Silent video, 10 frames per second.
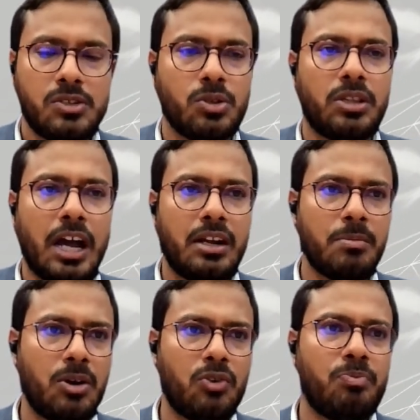So that
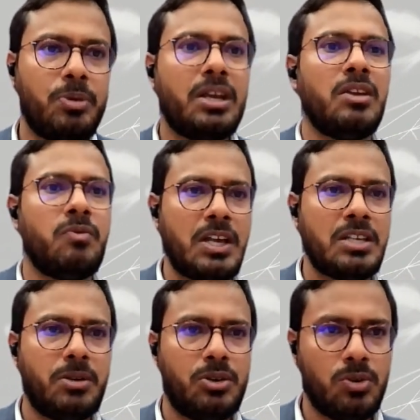amount of big
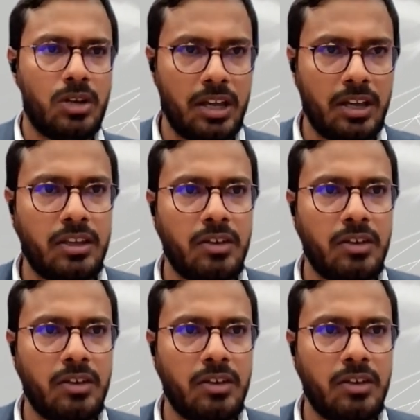investment to lay